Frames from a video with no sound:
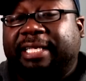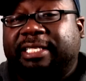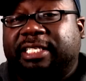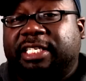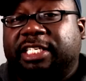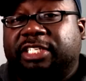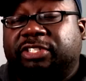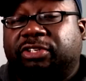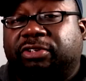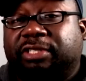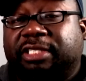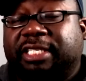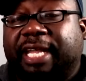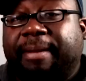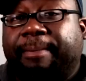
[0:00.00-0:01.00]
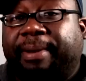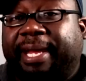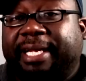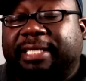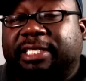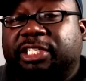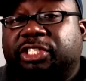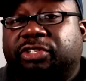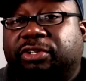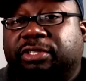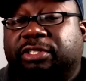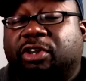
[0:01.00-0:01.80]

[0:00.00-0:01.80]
T-shirts at Blank T-shirts